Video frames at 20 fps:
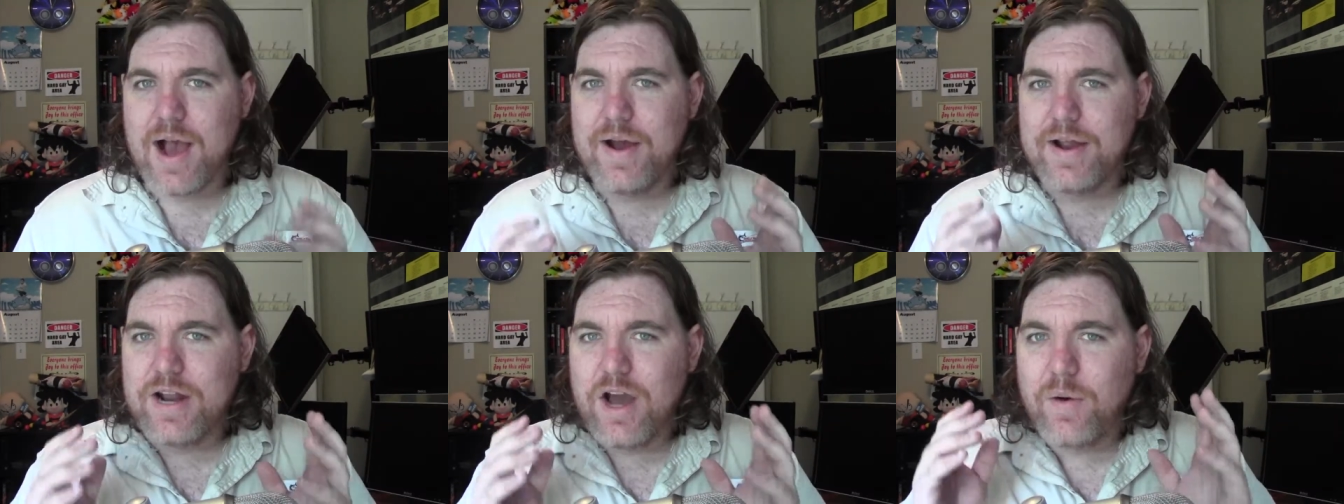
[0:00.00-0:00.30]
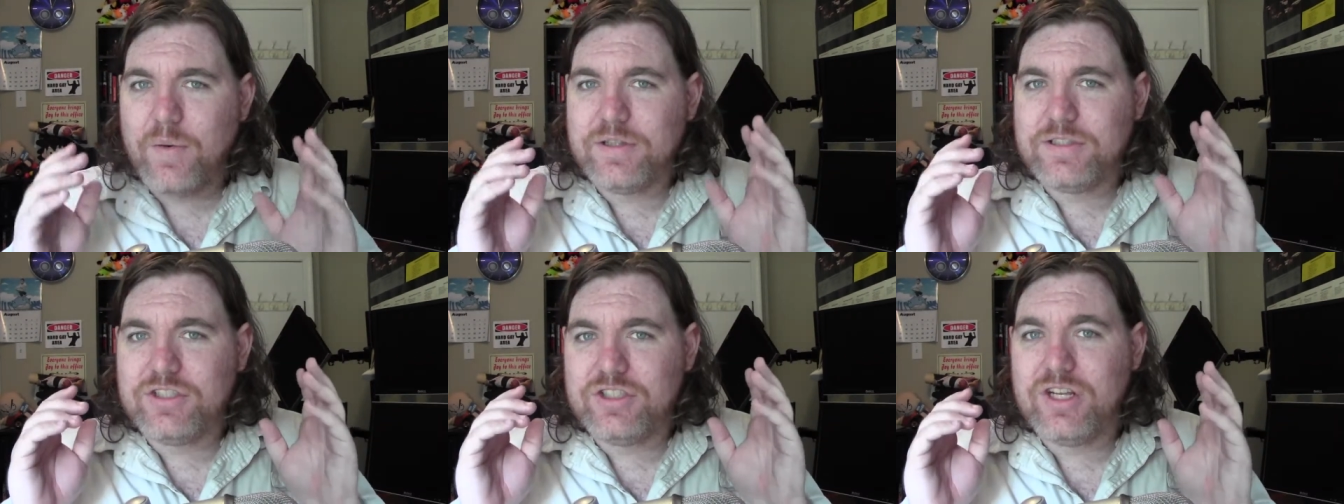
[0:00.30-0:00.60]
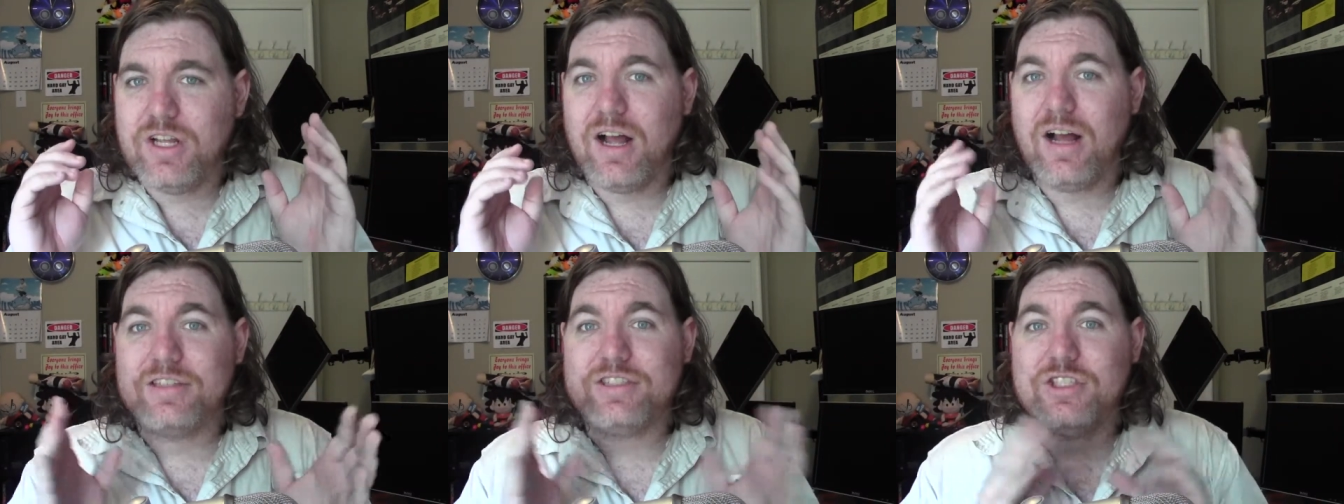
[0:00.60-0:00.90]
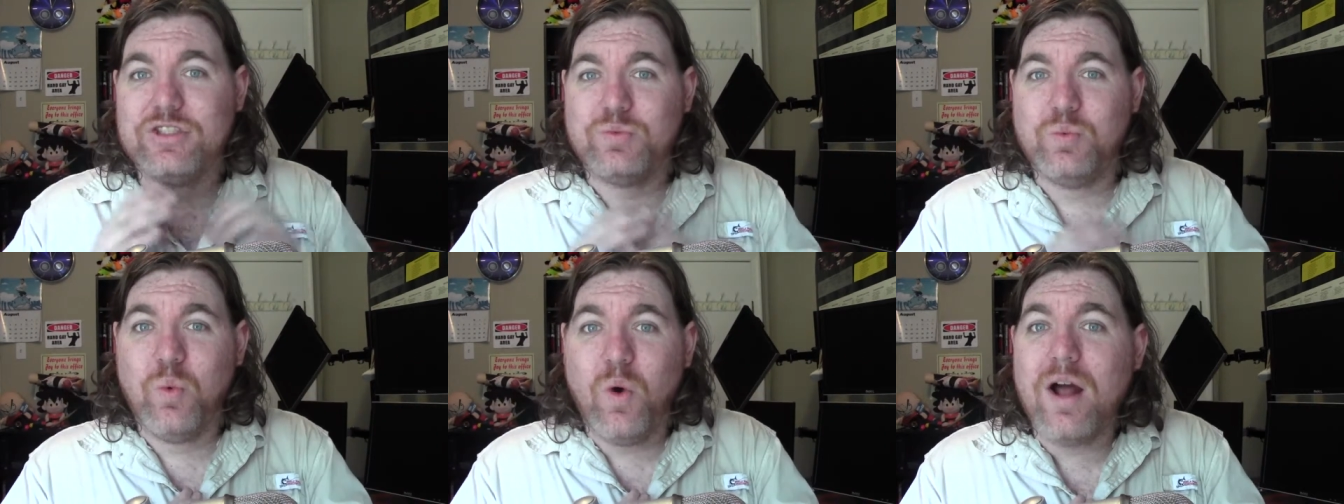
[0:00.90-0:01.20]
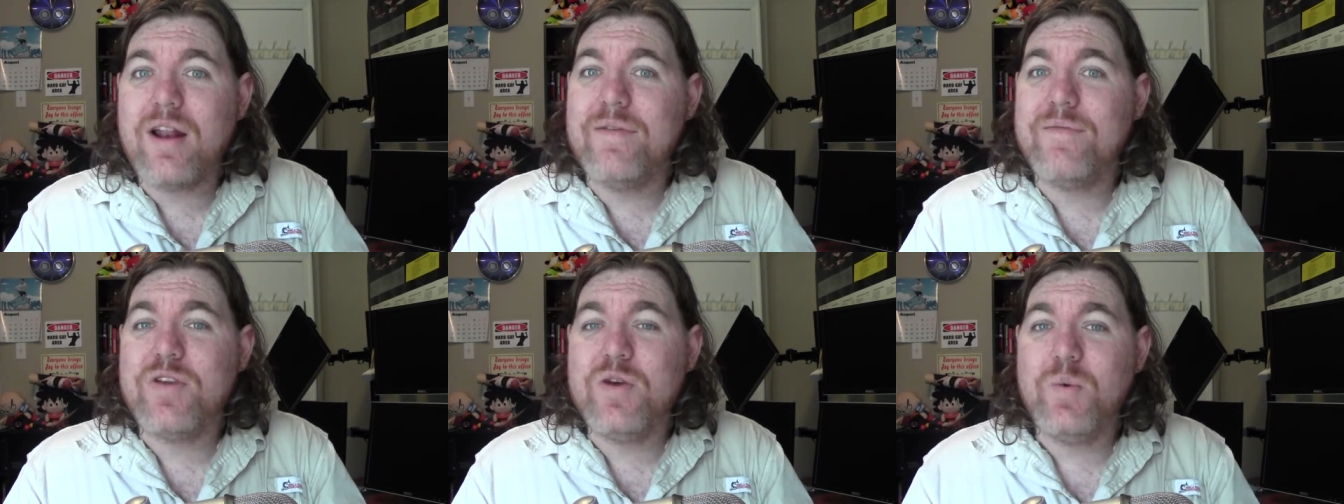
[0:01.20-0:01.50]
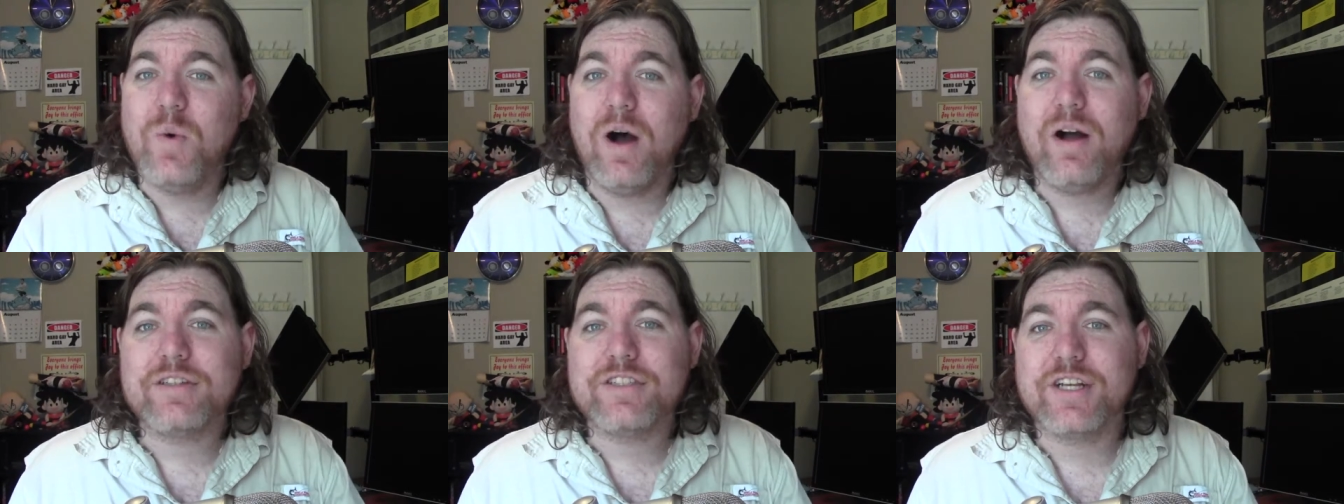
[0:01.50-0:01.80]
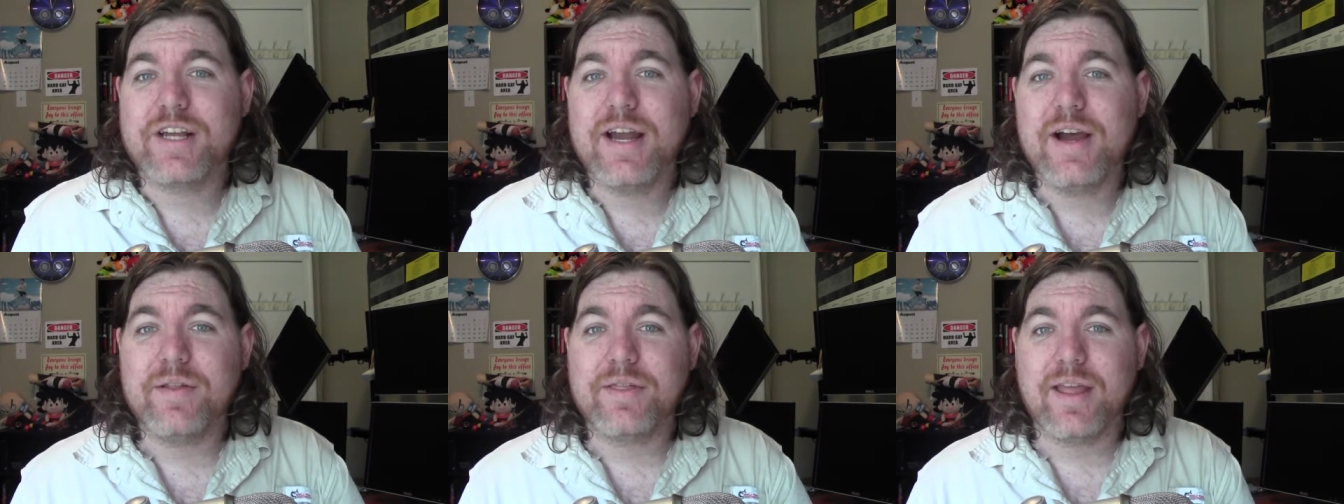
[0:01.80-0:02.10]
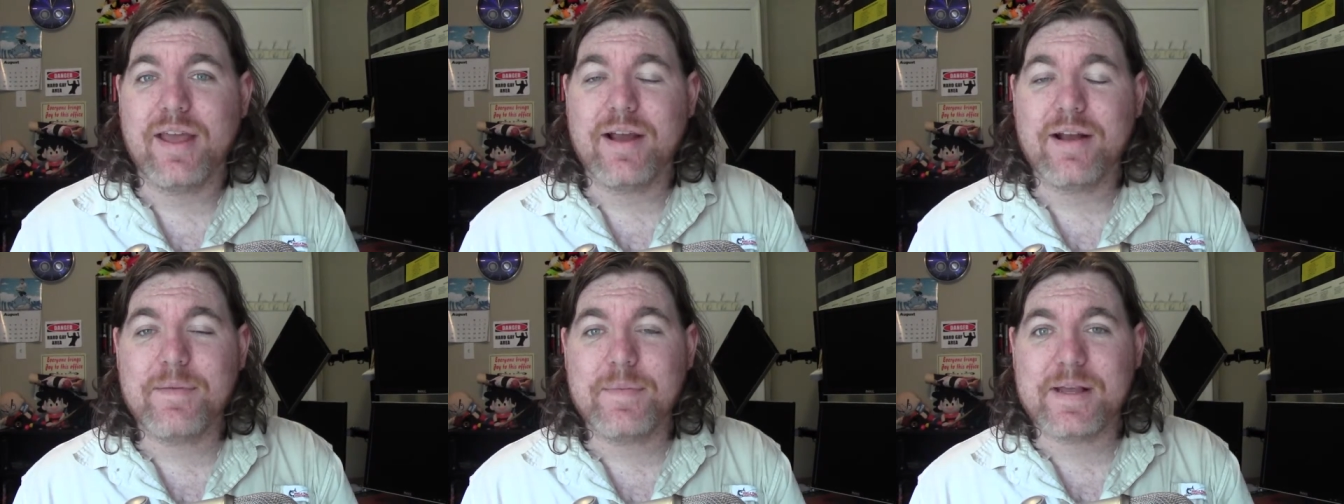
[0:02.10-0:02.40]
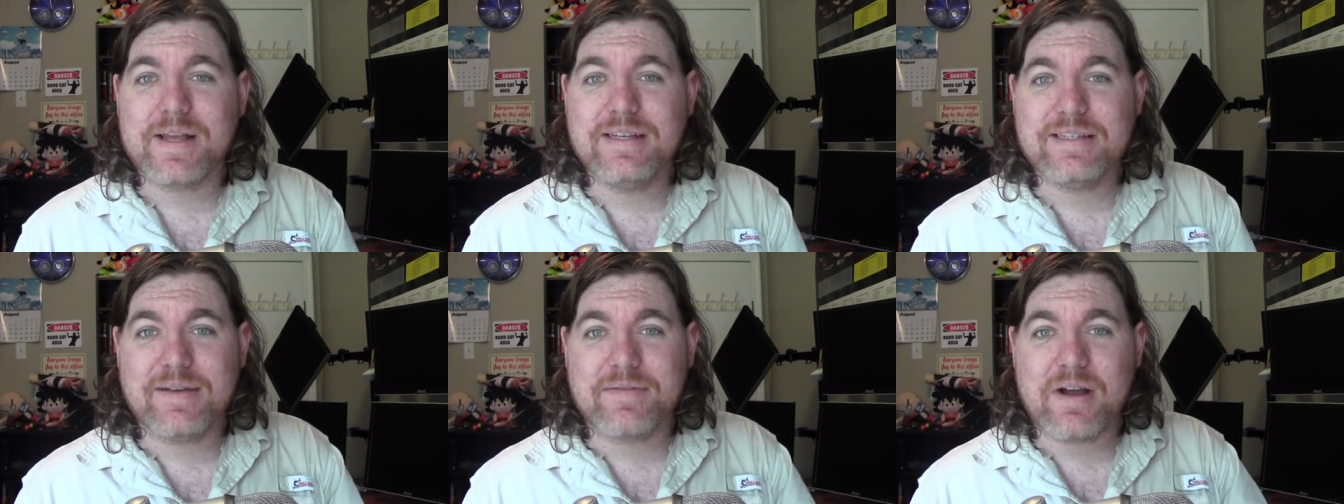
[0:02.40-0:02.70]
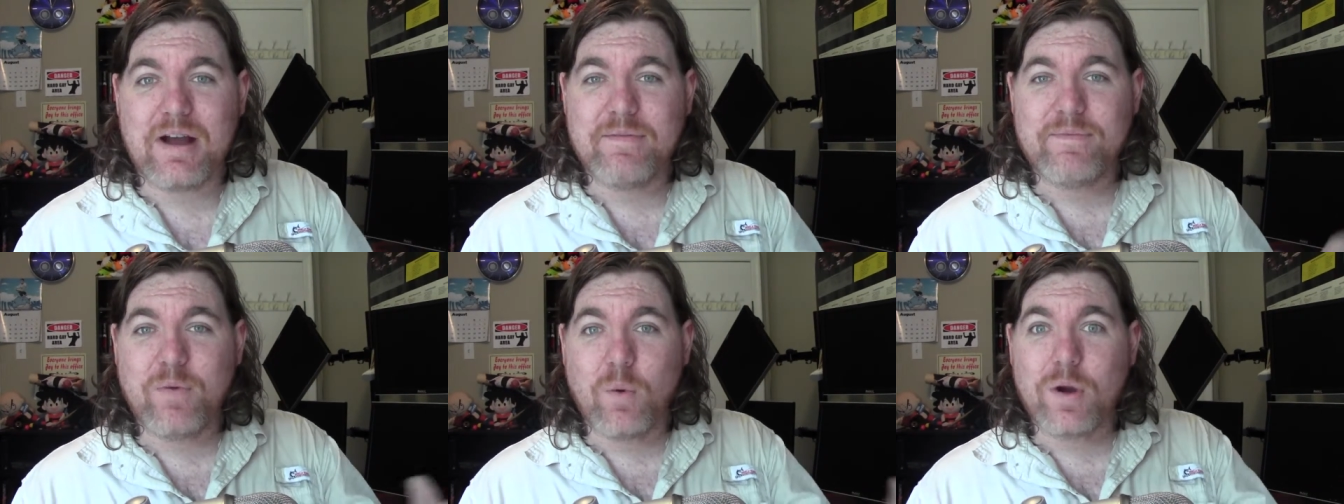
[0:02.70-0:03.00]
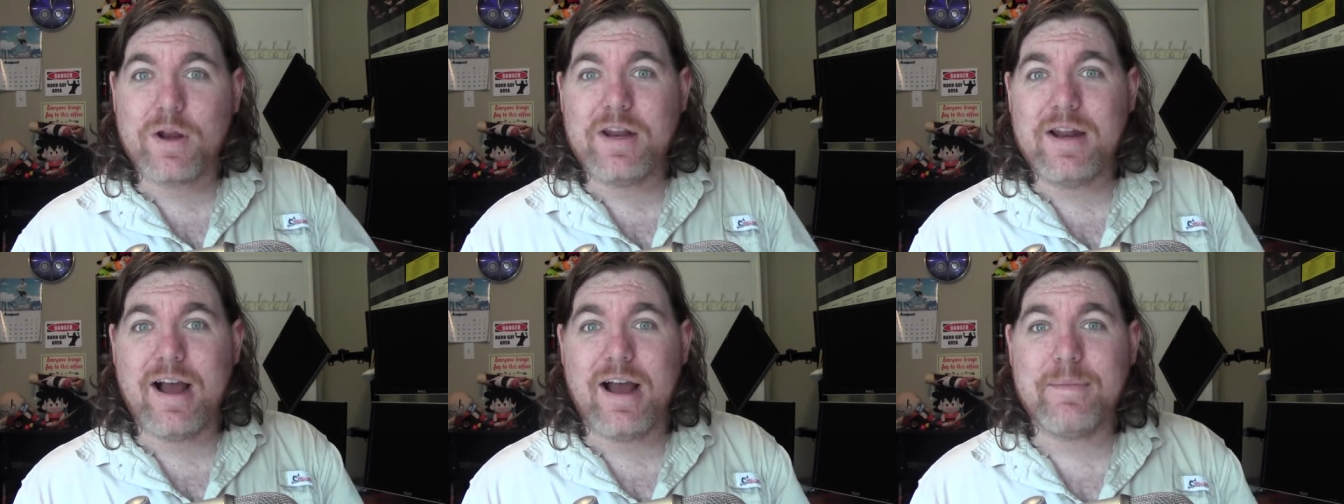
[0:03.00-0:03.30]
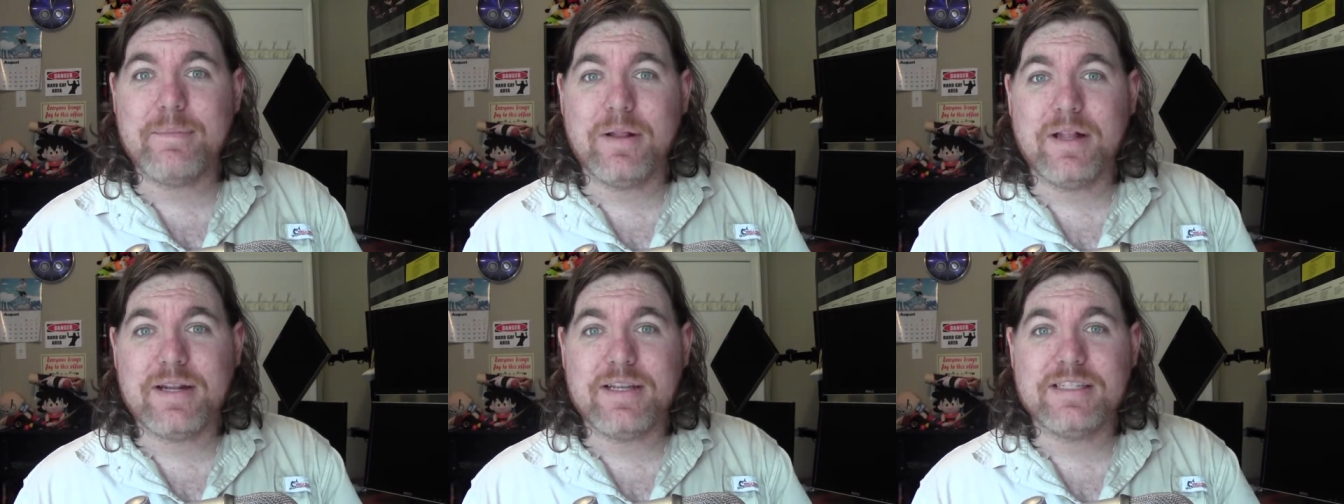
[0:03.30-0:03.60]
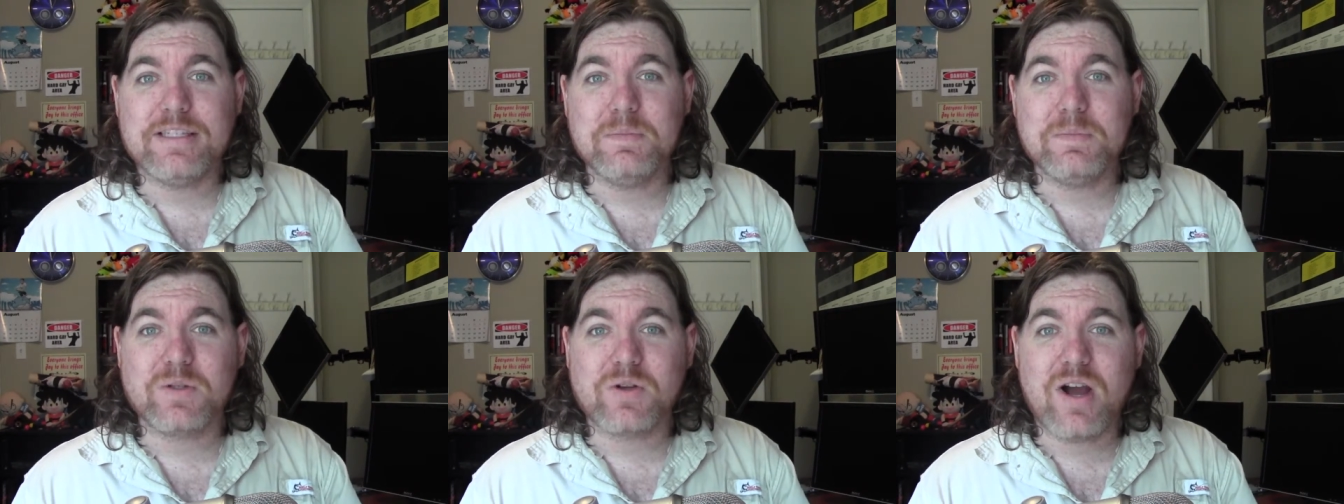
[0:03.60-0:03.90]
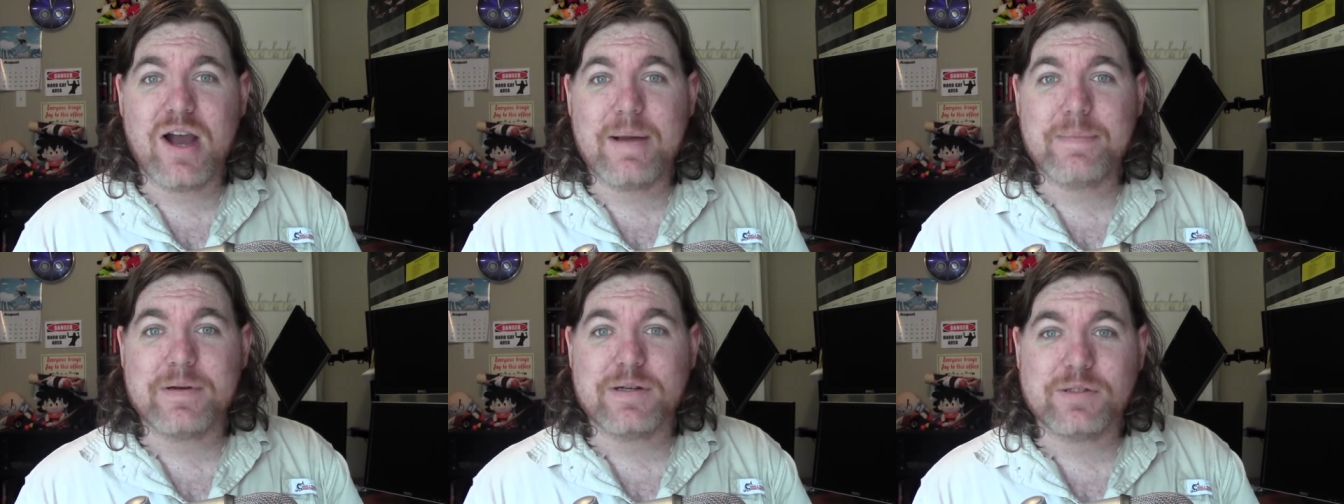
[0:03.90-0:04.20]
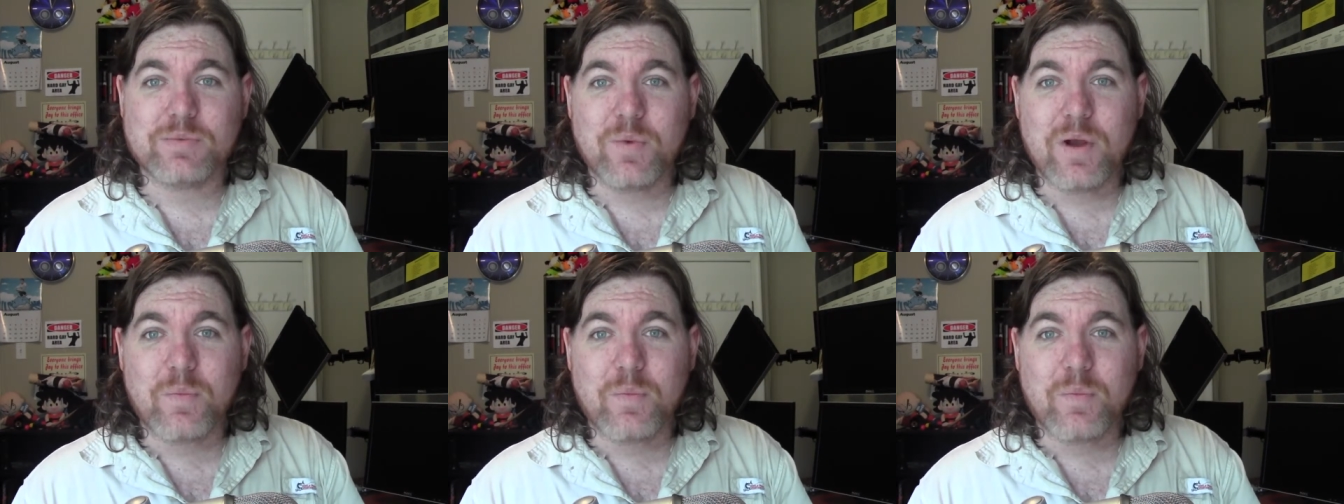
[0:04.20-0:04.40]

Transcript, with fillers: Now I know it's not just one of you watching out there because I've got 49 bloody subscribers.